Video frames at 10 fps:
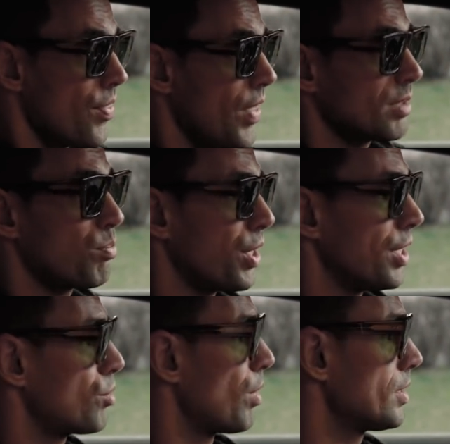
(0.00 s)
That's pretty
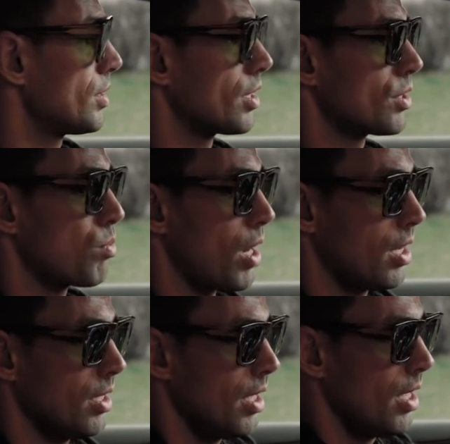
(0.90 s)
interesting as
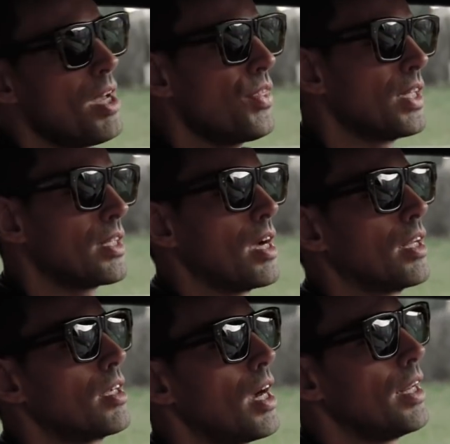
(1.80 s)
well. I'm not that
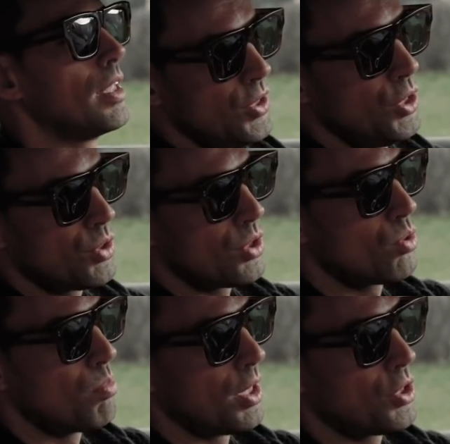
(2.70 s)
kind of guy that uses
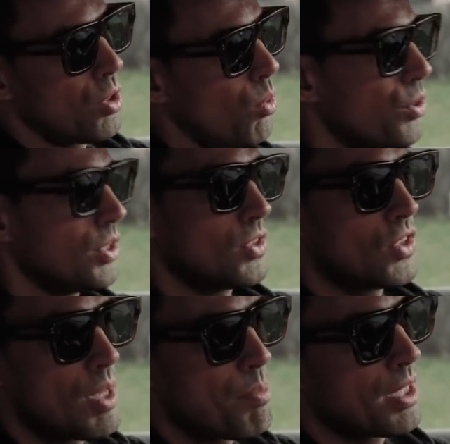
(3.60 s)
too much all these
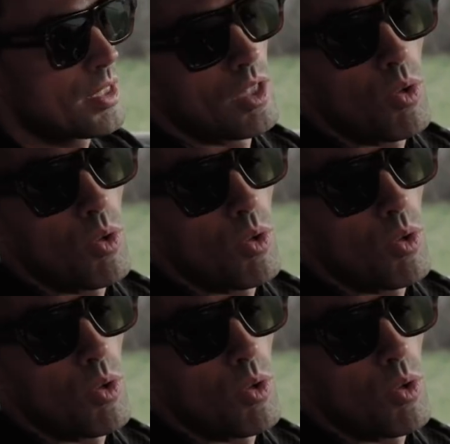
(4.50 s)
gimmicks and